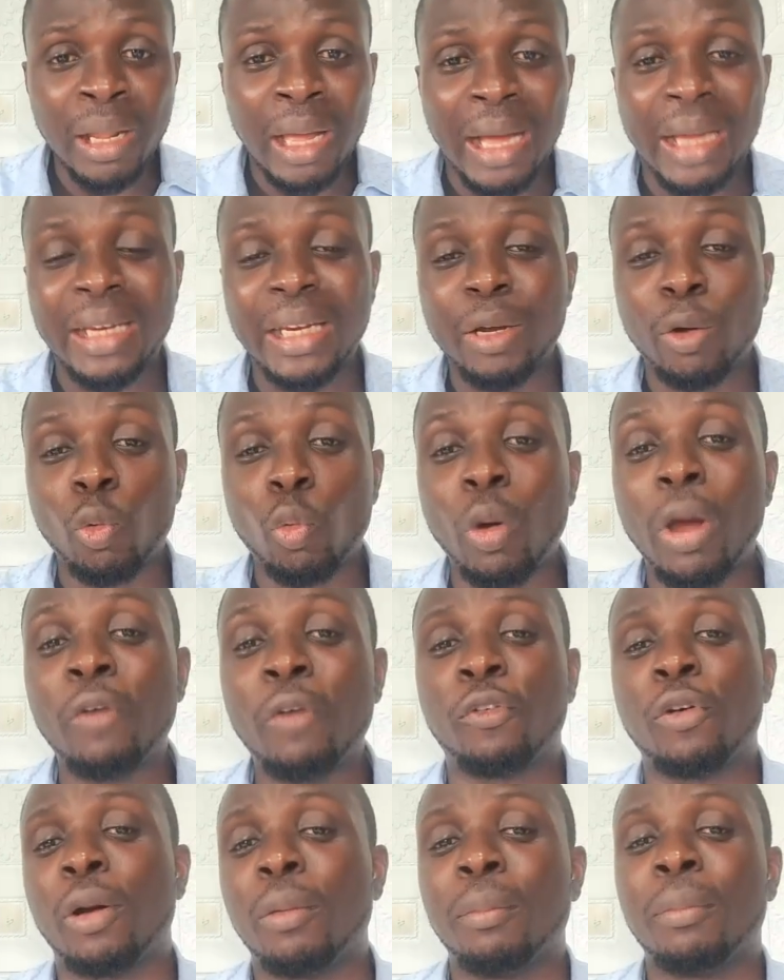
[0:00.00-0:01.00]
And
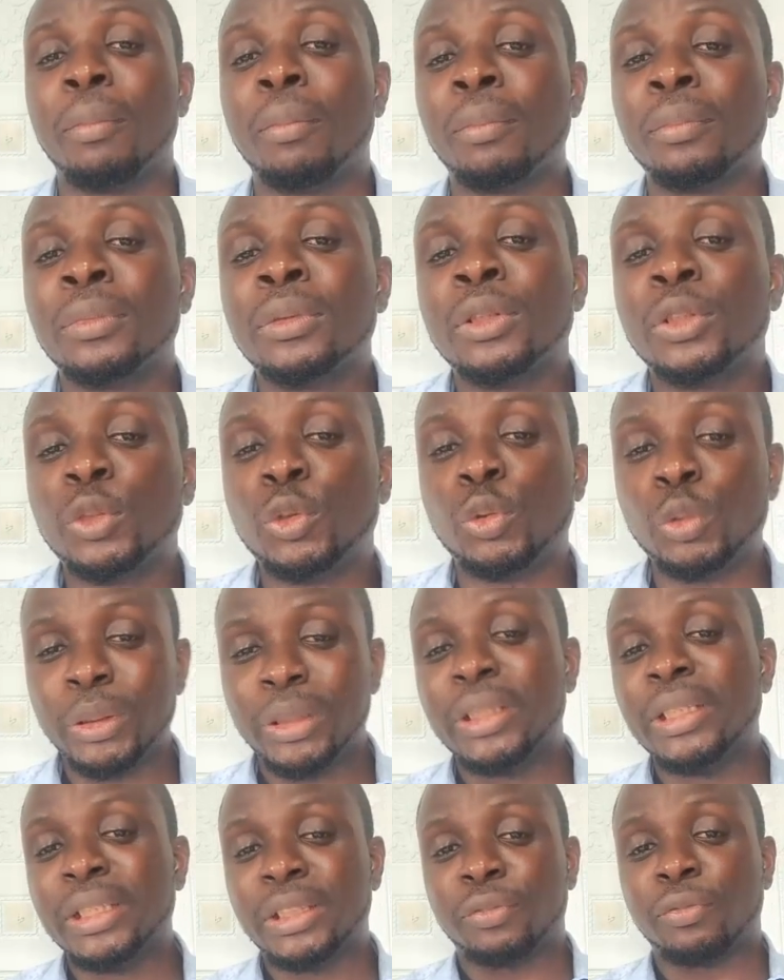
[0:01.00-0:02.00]
away from
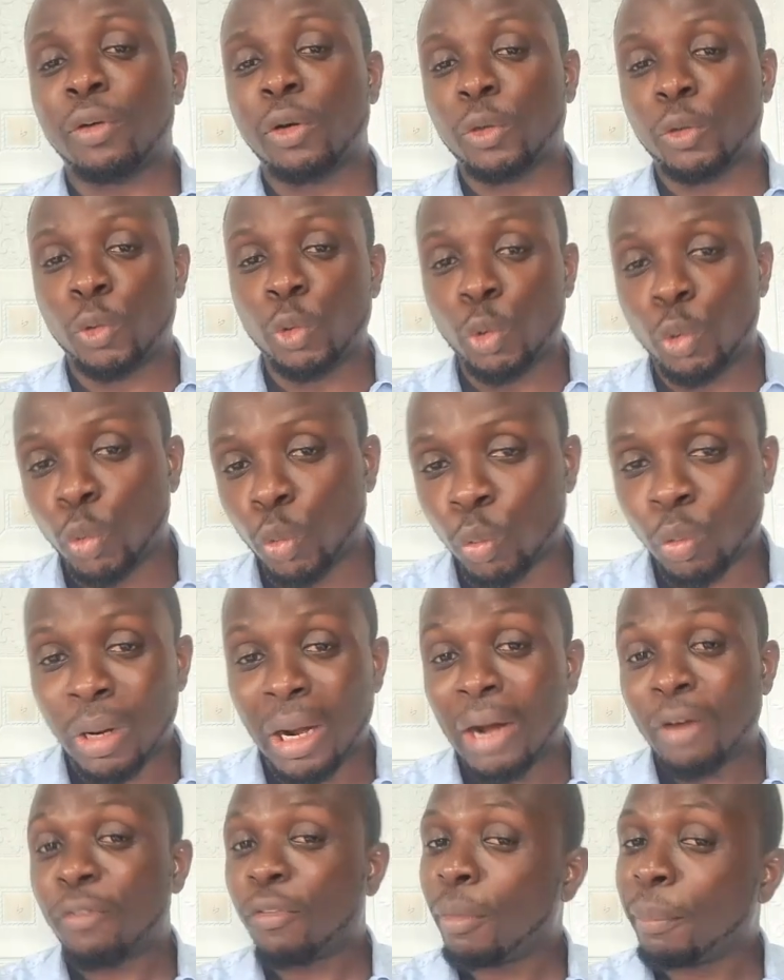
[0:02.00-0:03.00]
doing it for Google
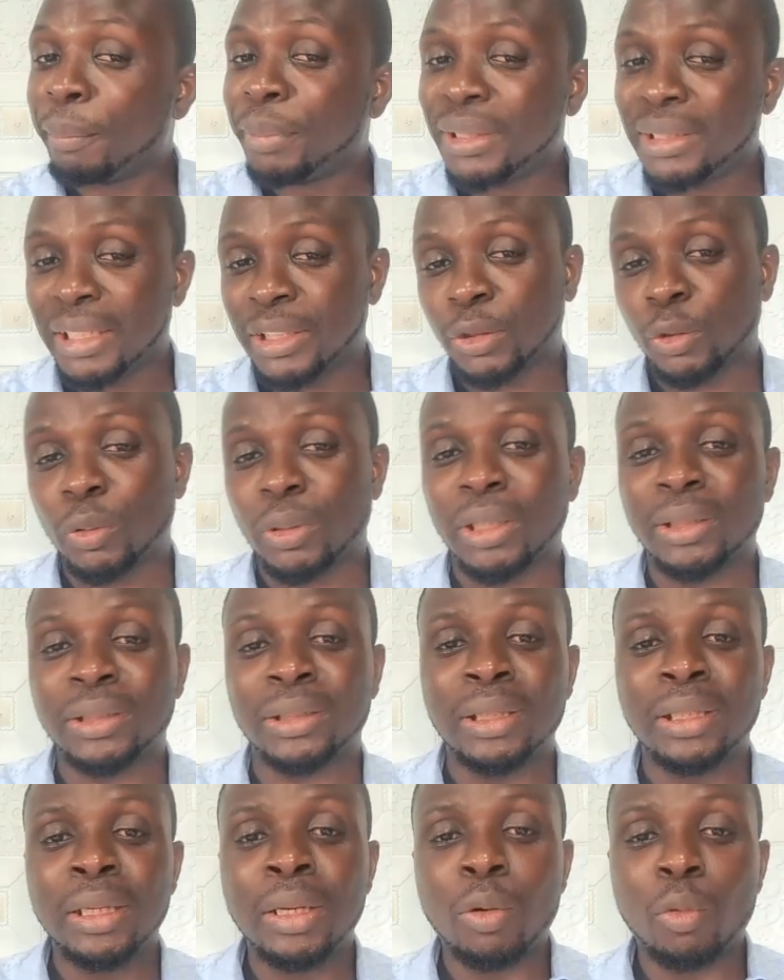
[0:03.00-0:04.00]
and for business
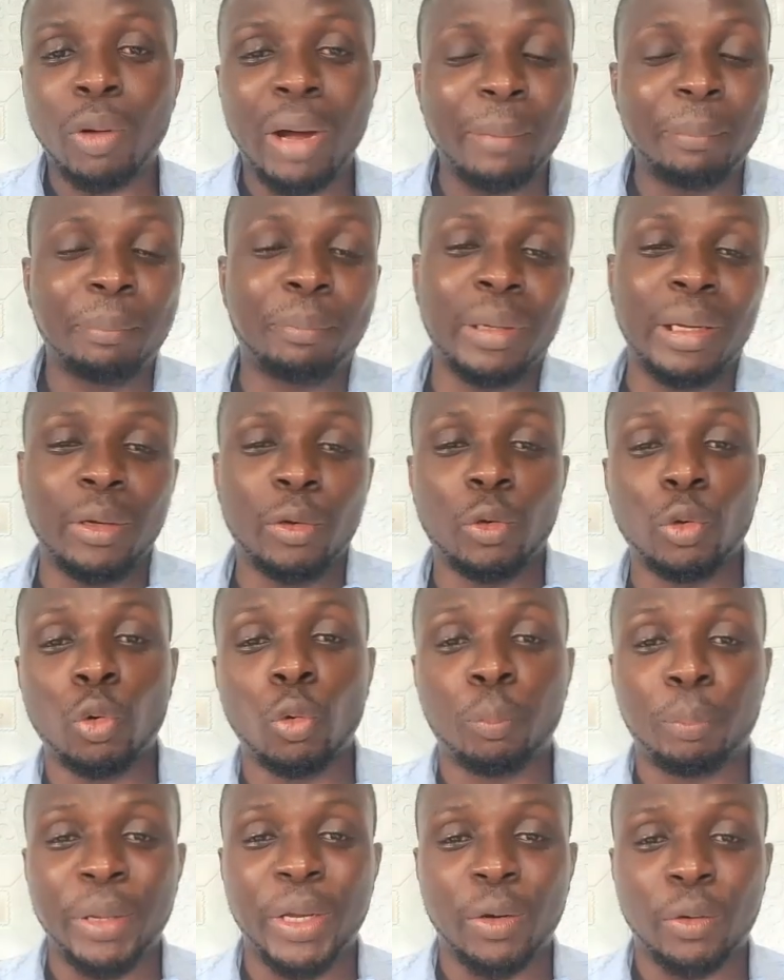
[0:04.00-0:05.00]
owners, while
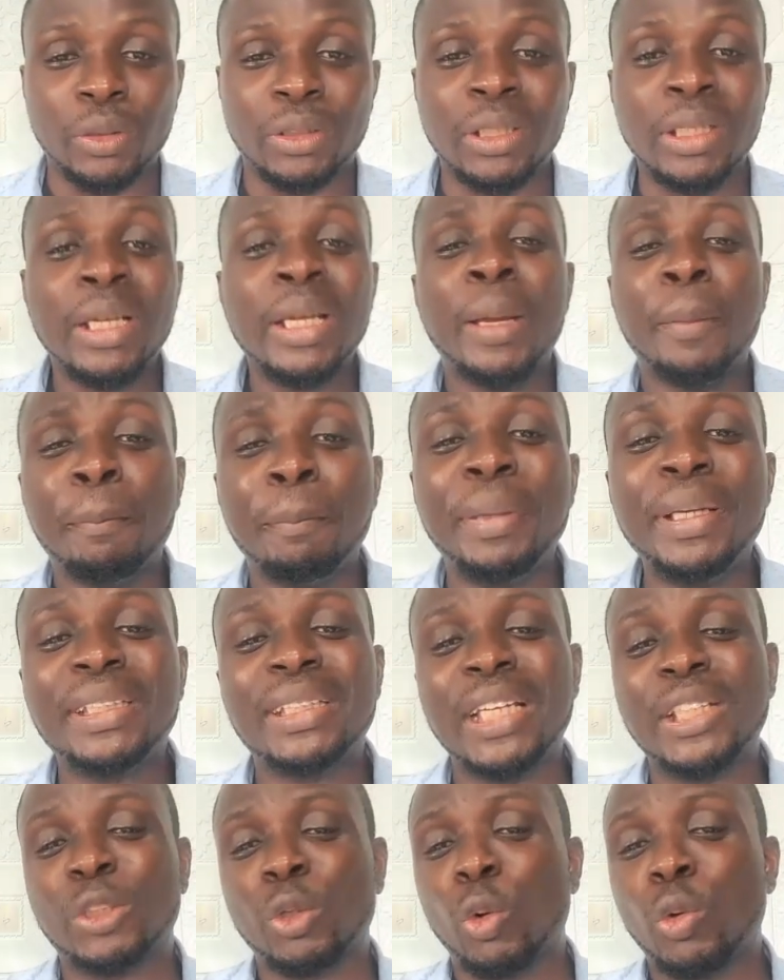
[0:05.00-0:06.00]
Google pay us,
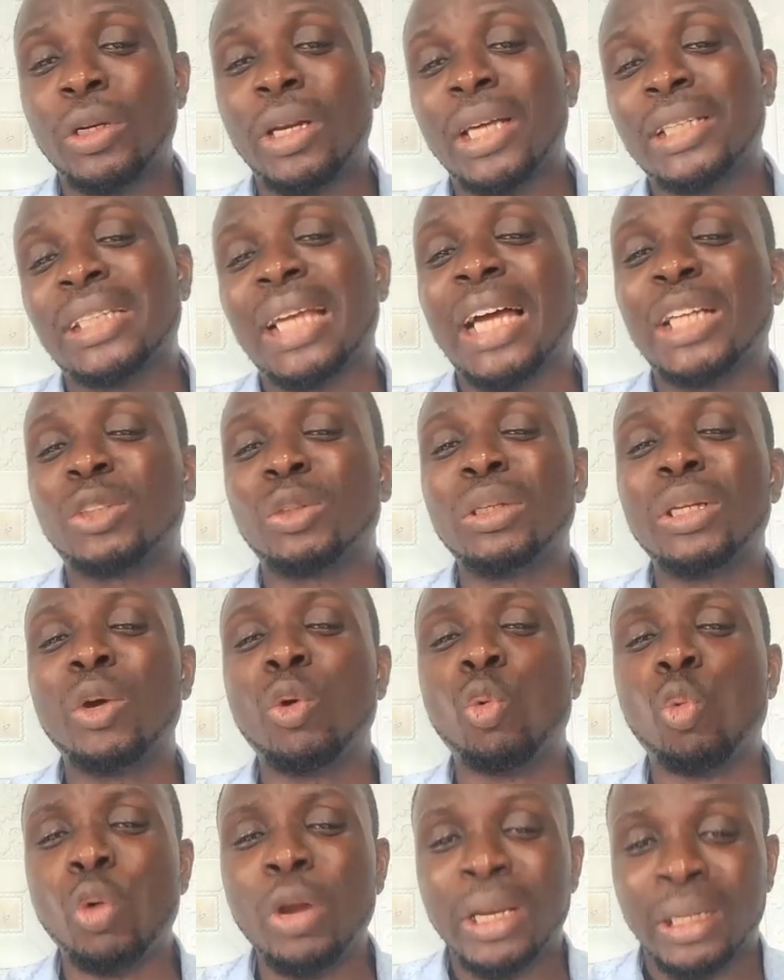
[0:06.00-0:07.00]
business owners are actually
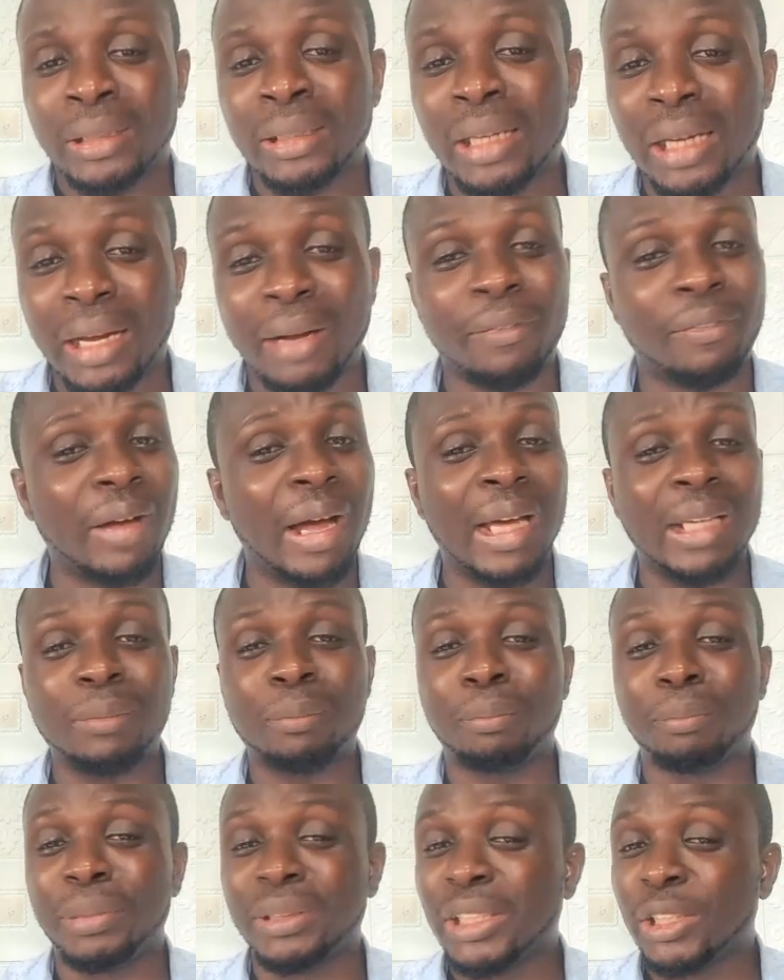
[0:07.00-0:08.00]
willing. I've
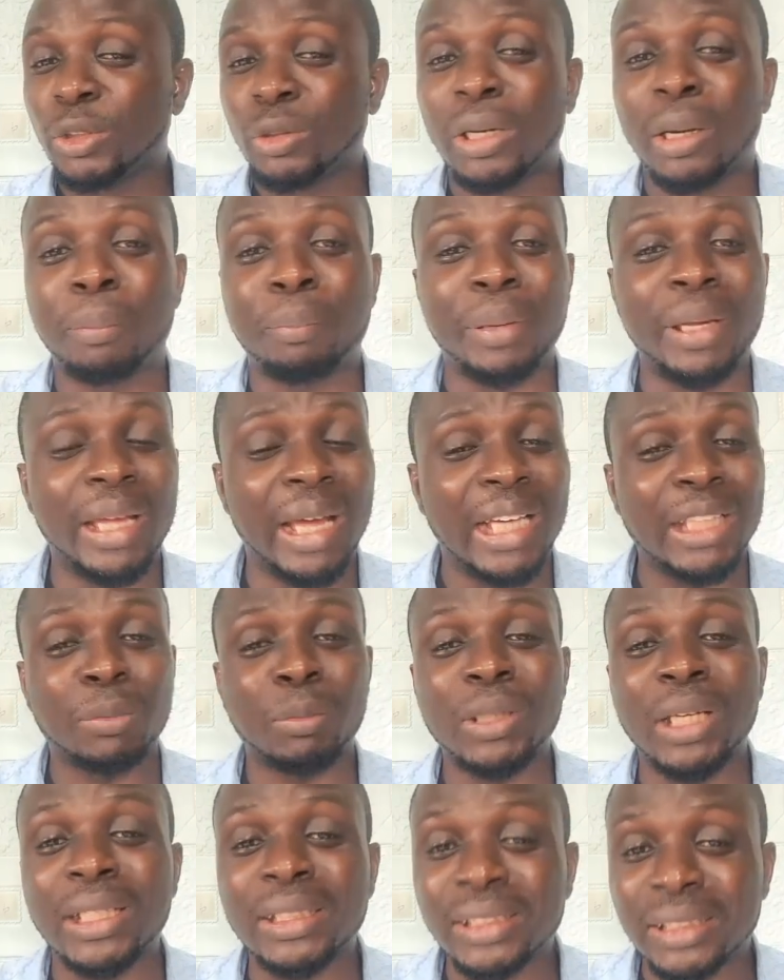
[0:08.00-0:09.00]
had business owners pay
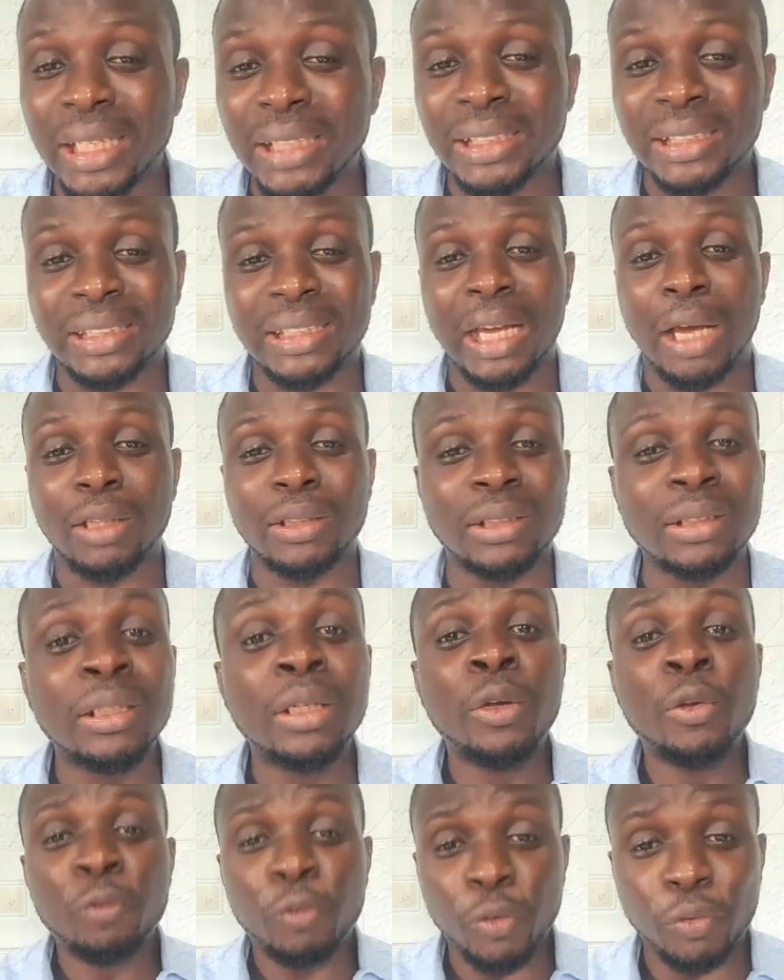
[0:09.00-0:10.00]
as much as 30,000,
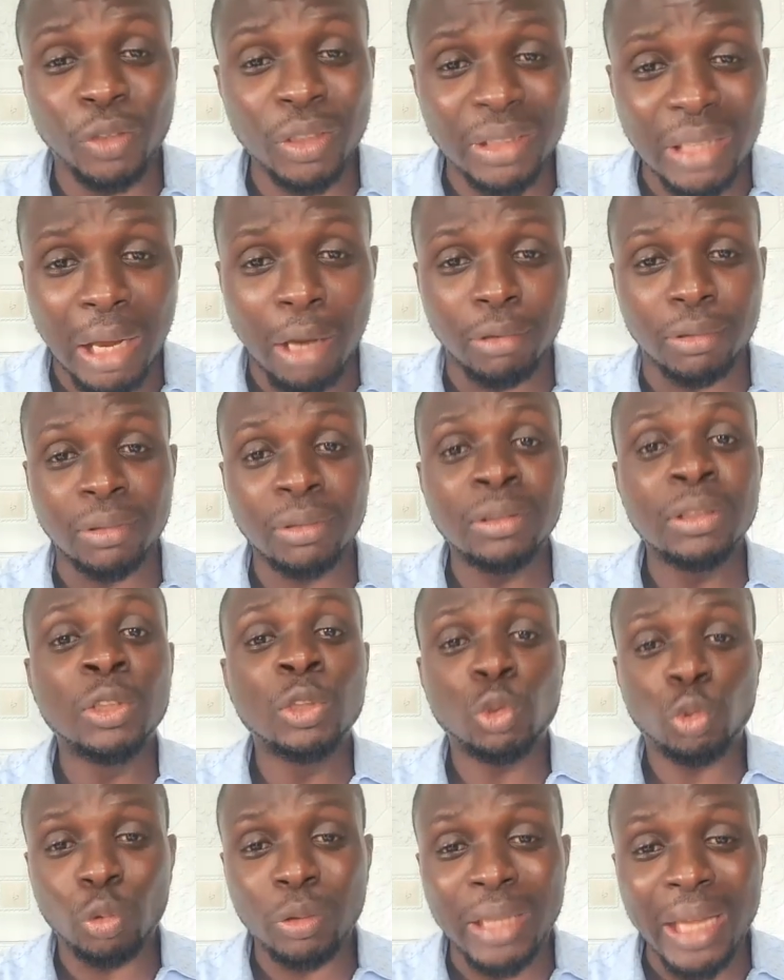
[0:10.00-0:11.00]
50,000
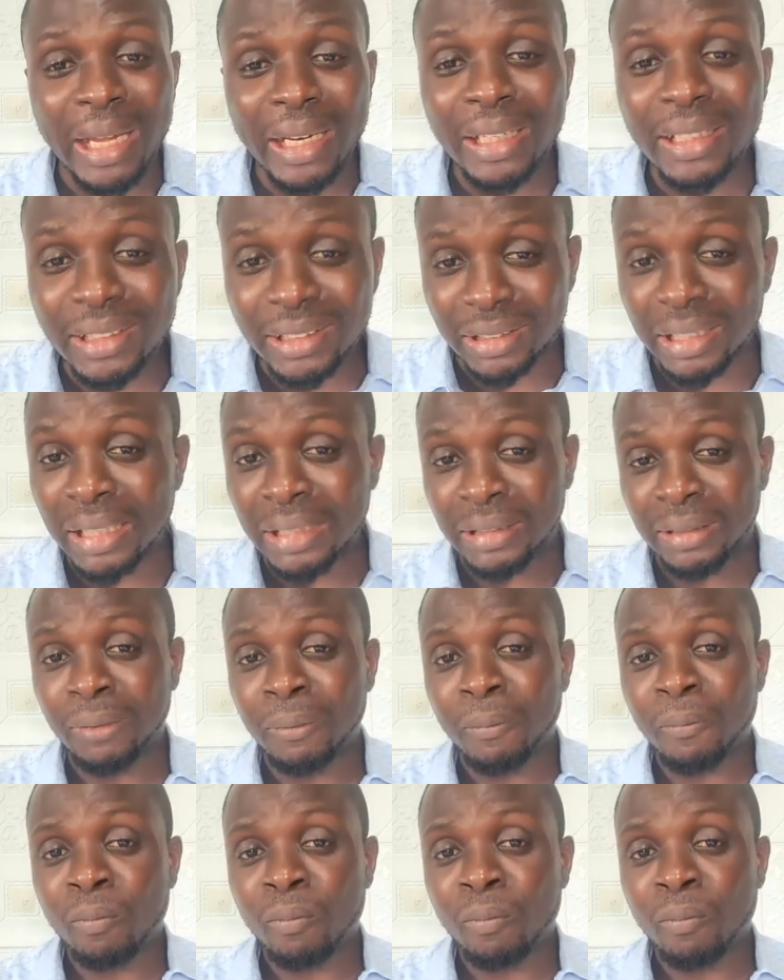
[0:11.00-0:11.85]
to get listed,